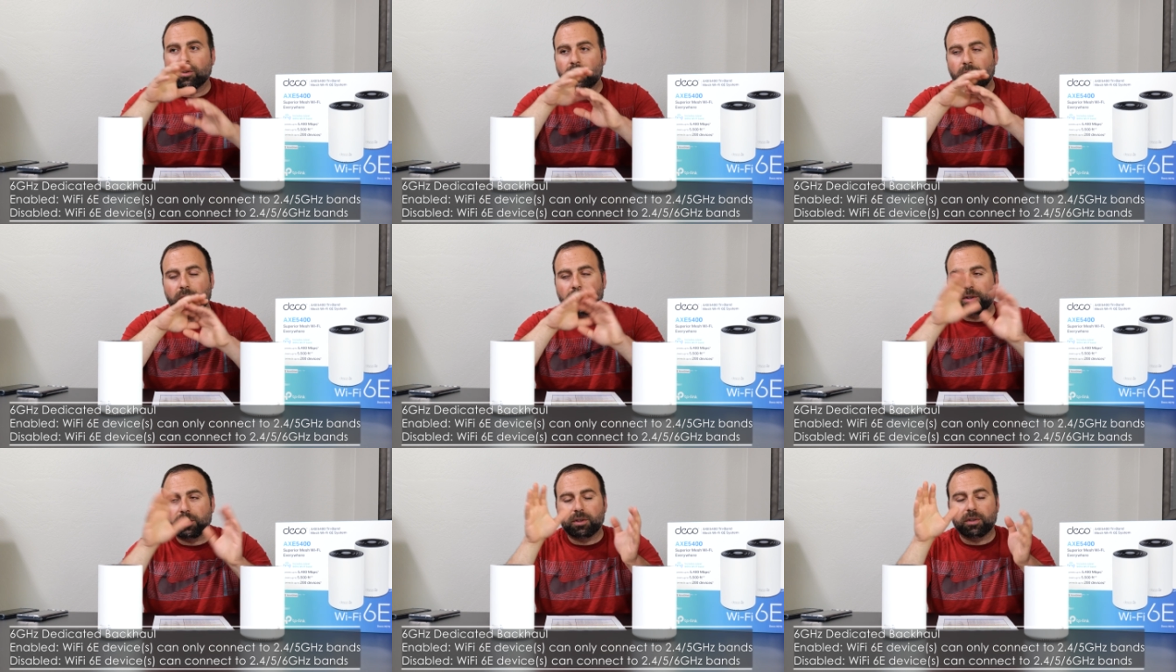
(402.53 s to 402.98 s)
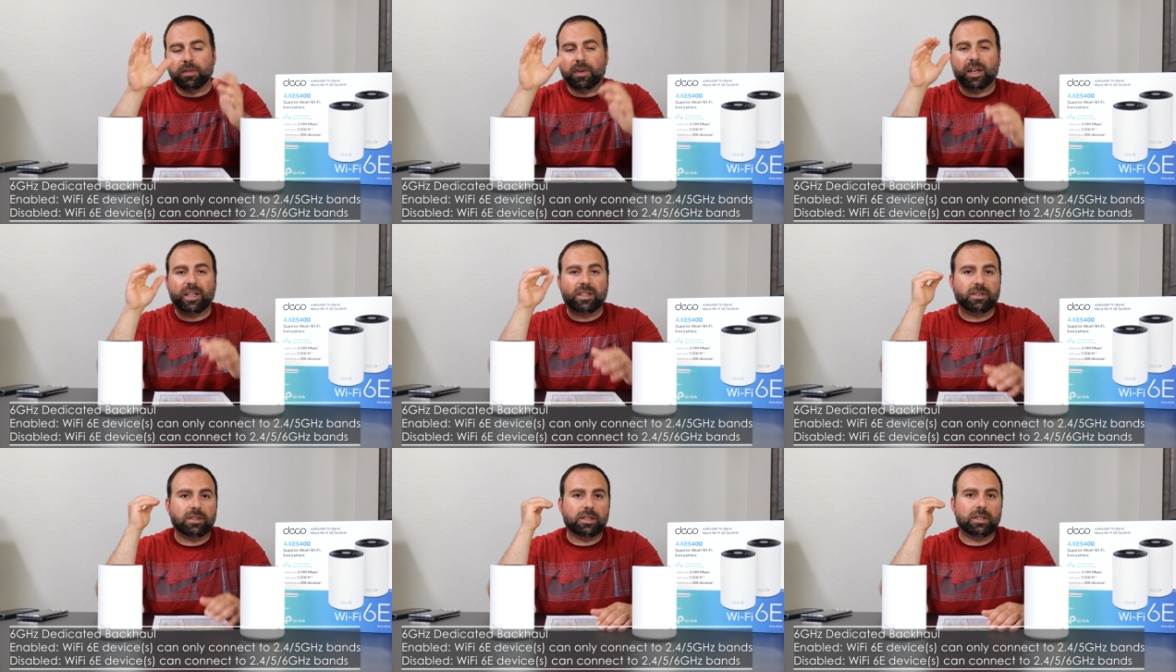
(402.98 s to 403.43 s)
No other
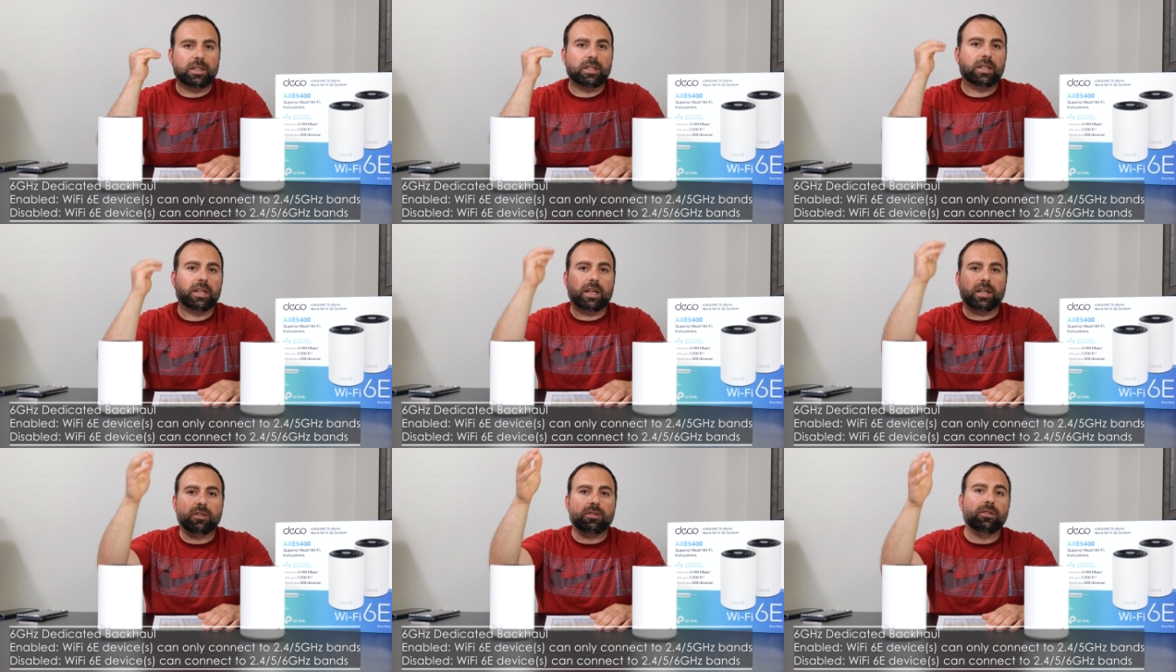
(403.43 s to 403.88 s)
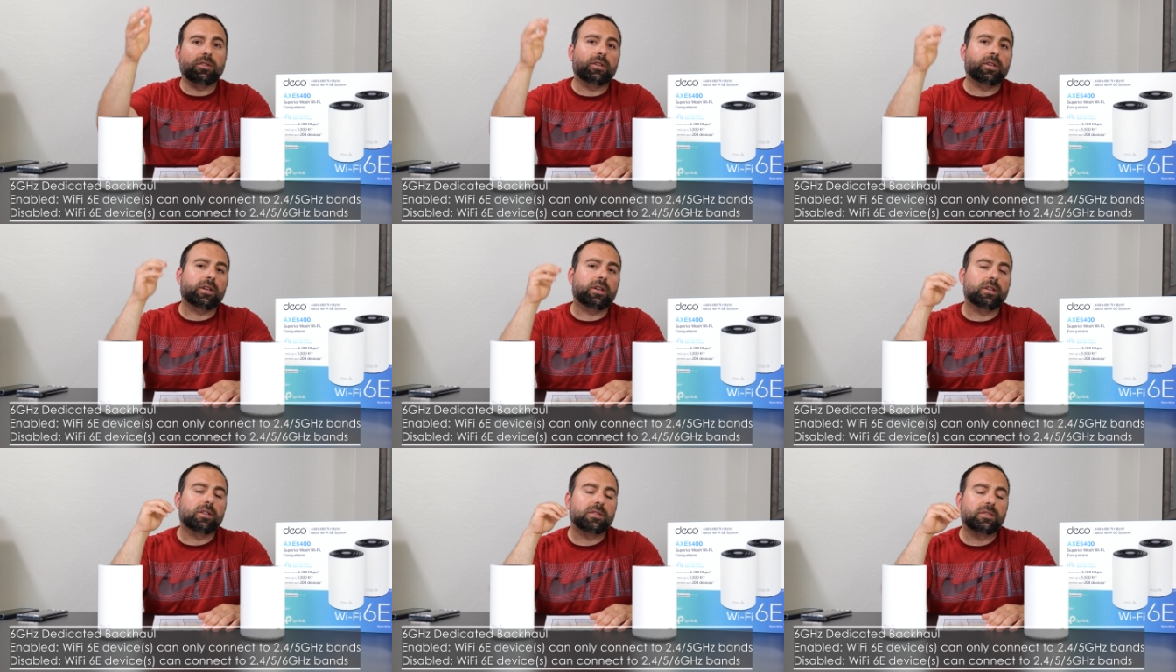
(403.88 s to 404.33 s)
device can connect to
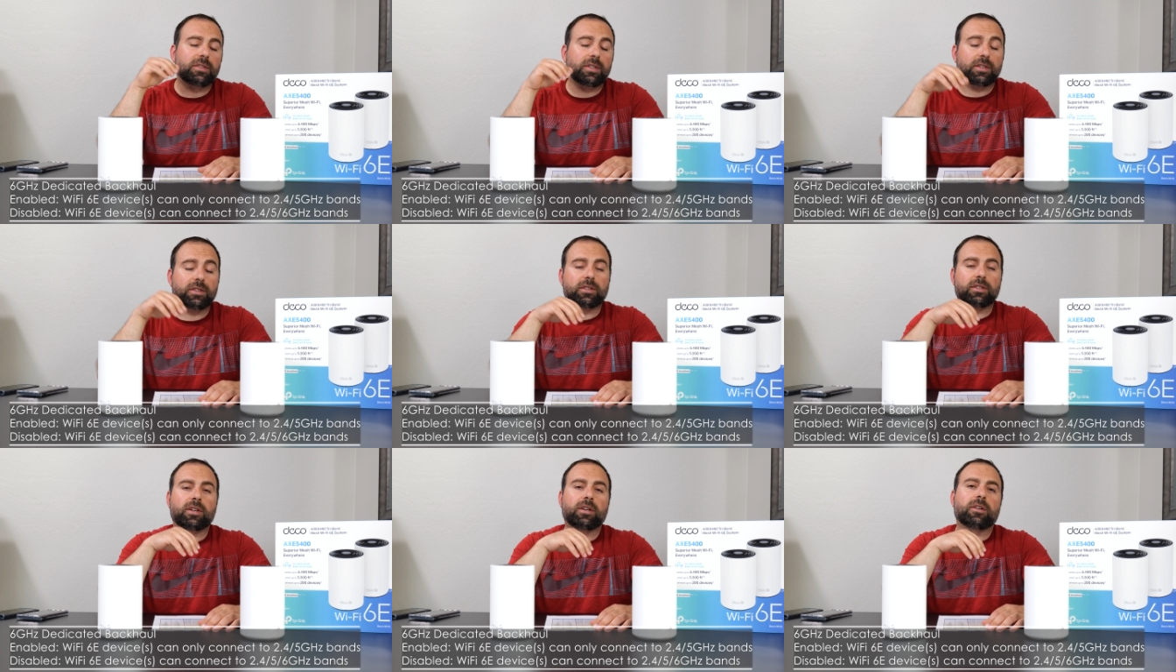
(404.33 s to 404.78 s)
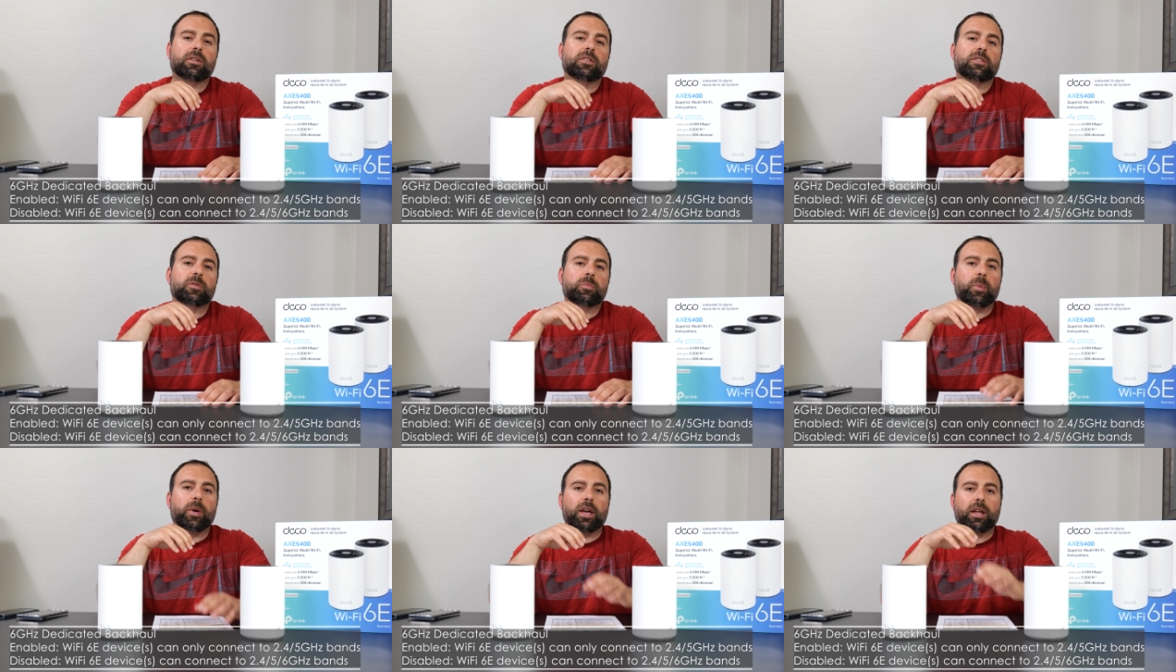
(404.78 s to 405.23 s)
the 6
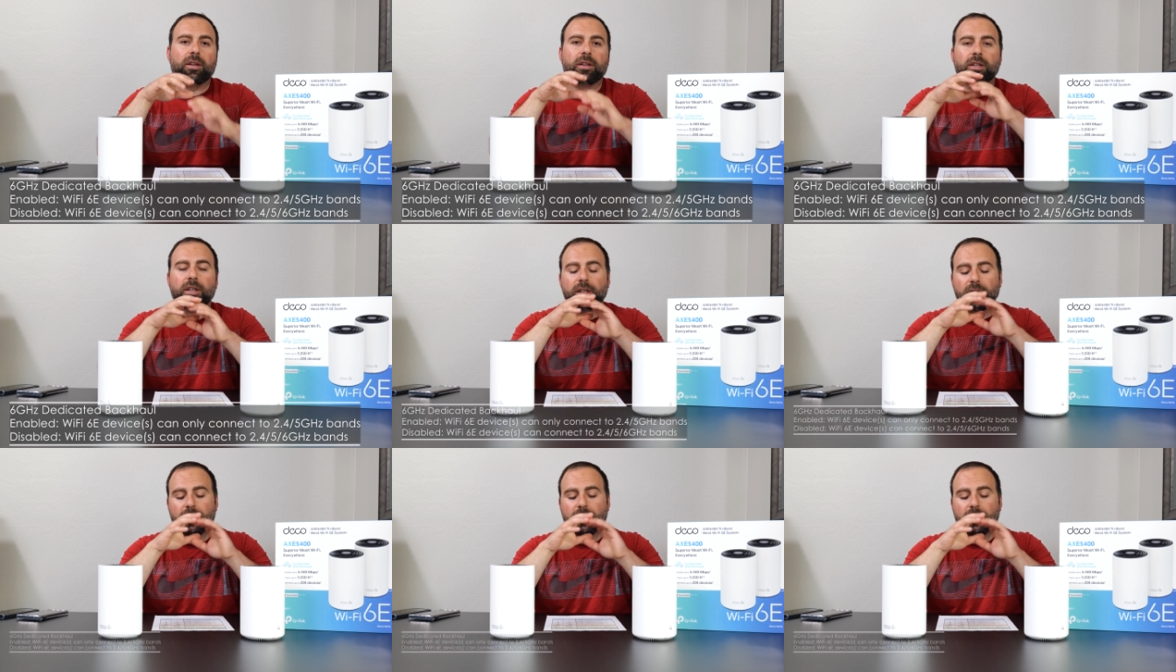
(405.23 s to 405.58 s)
gigahertz band.